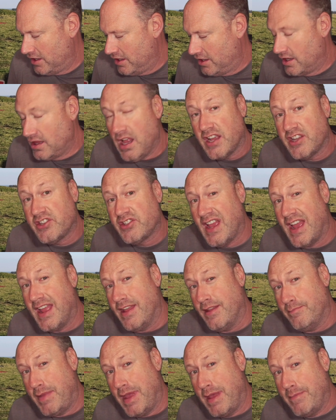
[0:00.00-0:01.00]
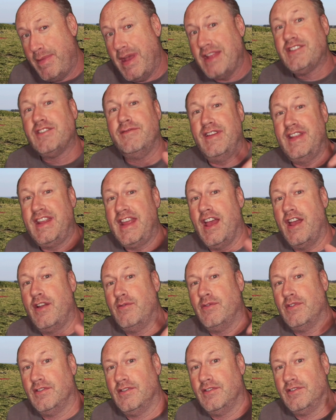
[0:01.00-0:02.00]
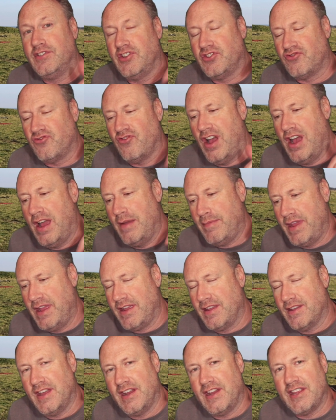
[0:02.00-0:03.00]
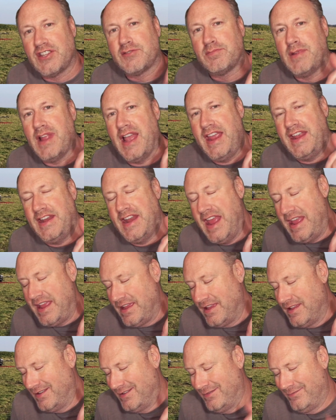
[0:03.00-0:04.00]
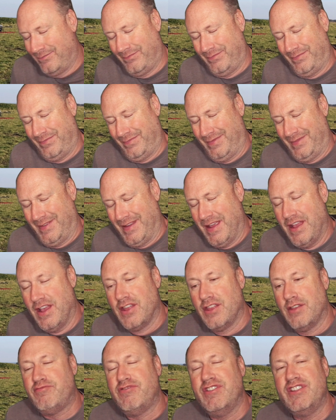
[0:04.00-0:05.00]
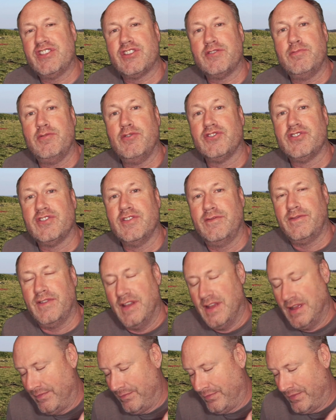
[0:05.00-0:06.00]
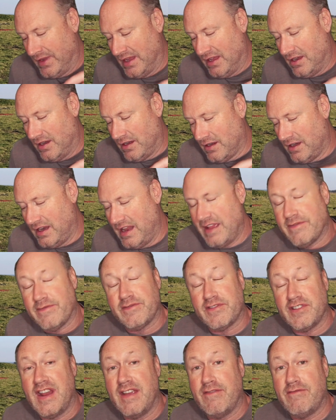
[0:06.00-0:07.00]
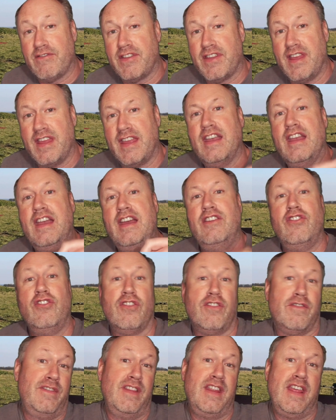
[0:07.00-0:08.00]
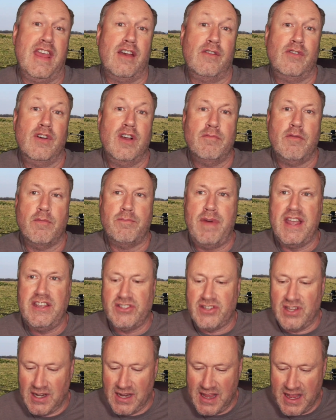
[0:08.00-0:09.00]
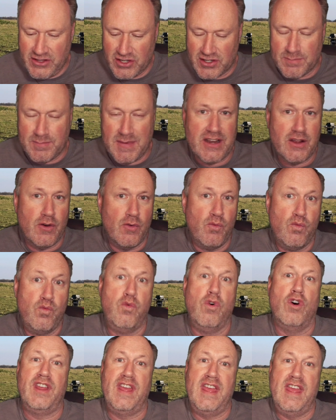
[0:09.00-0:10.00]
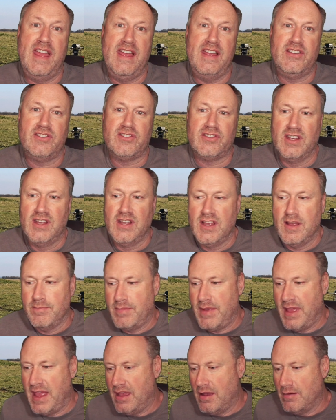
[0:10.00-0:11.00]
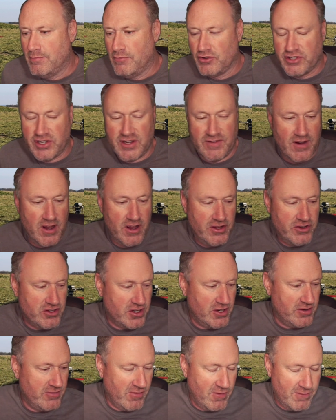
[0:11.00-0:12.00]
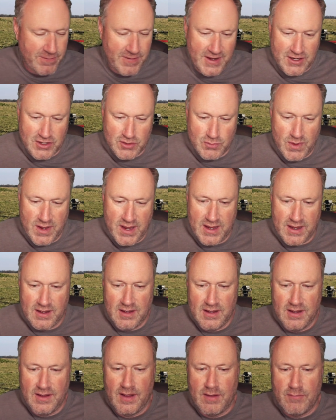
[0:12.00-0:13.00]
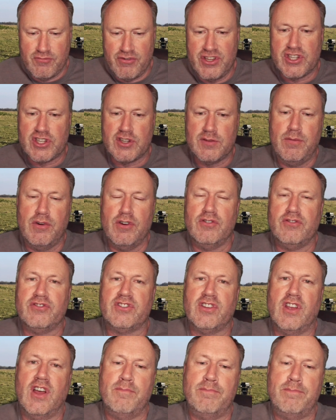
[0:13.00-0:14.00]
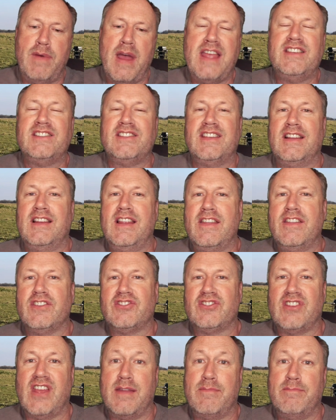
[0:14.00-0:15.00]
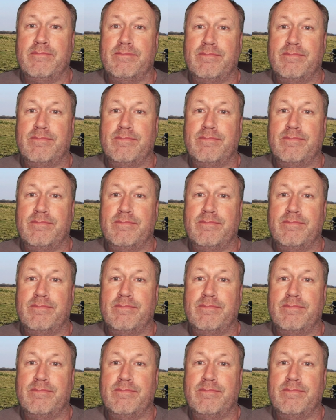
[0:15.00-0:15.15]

Like I say, it'd be a better video describing and explaining the principles of lift and everything in another video. But basically, it doesn't matter what it is, be it a multi-rotor or a fixed wing, principles are basically the same.